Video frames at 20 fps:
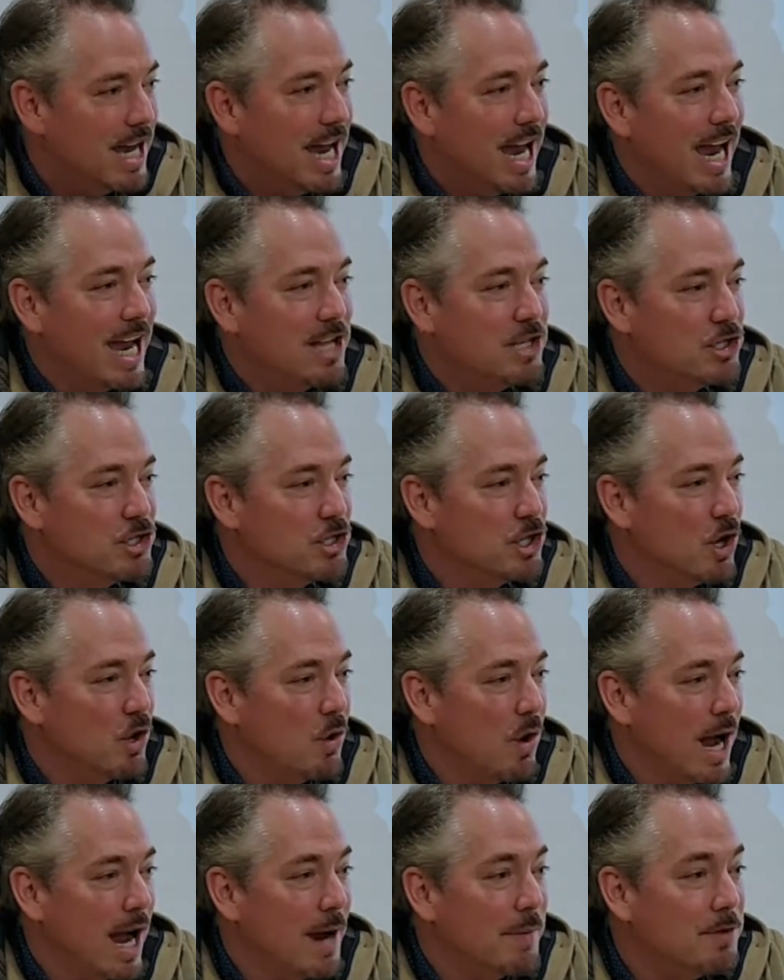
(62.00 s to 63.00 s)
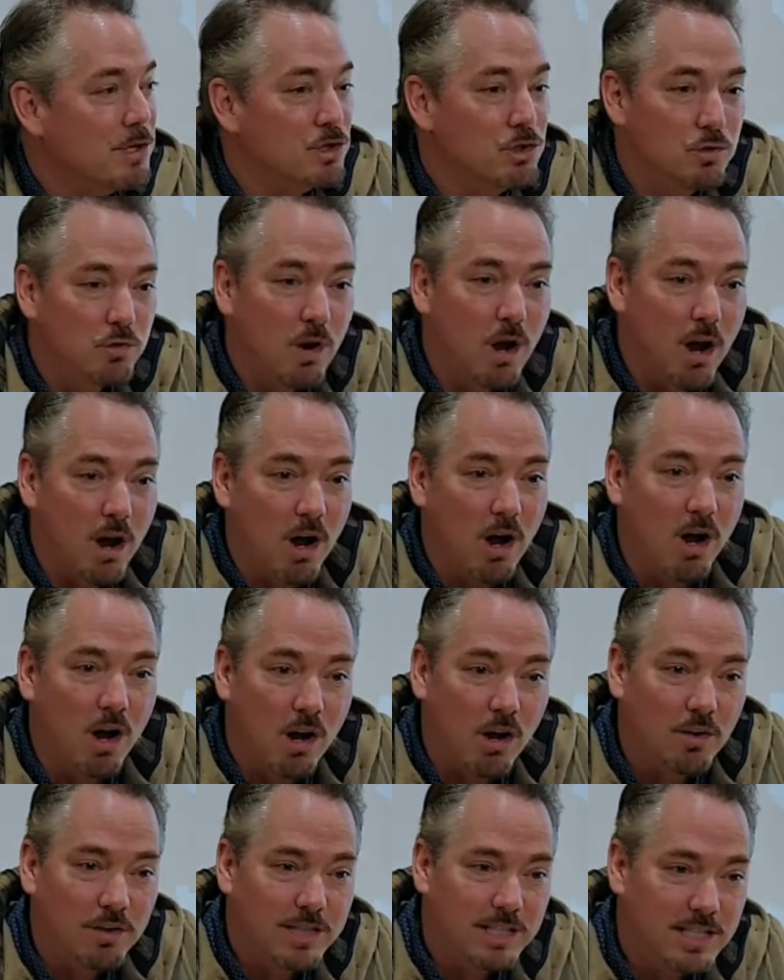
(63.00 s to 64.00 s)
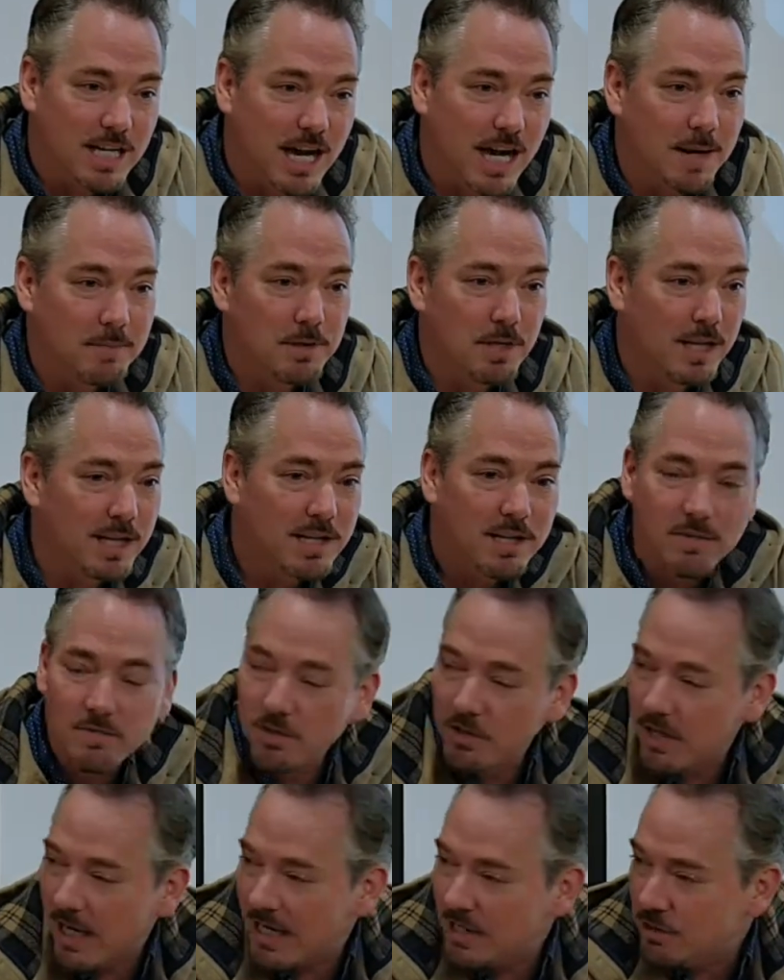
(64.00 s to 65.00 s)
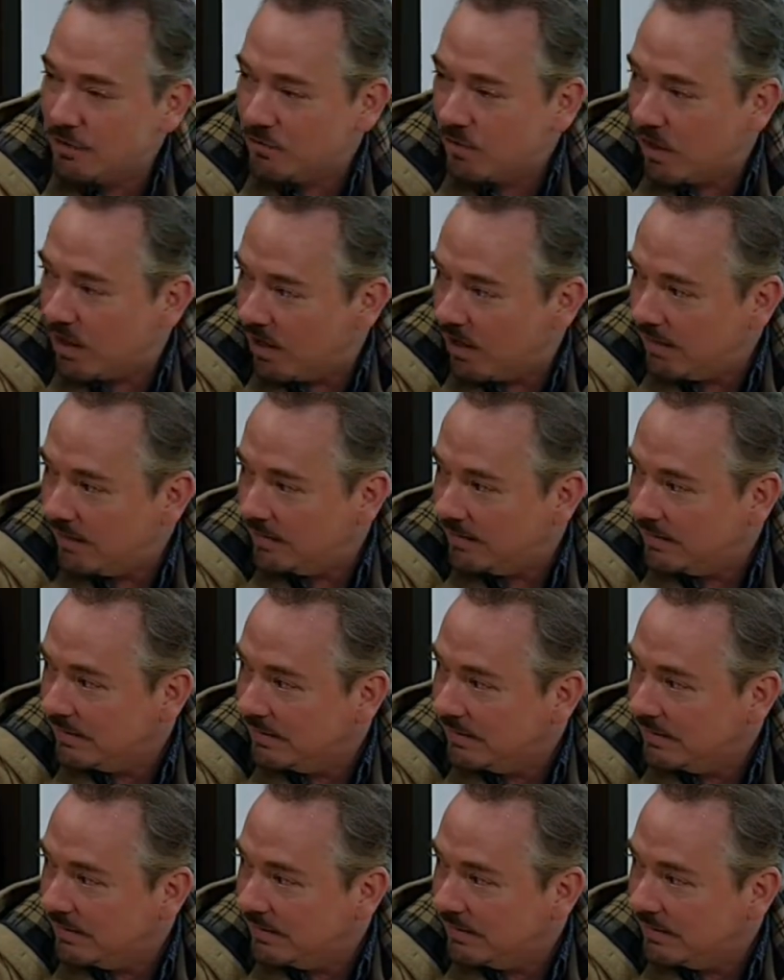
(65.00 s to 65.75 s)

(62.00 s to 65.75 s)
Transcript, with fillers: and so I would draw all the time. Do any of you guys draw?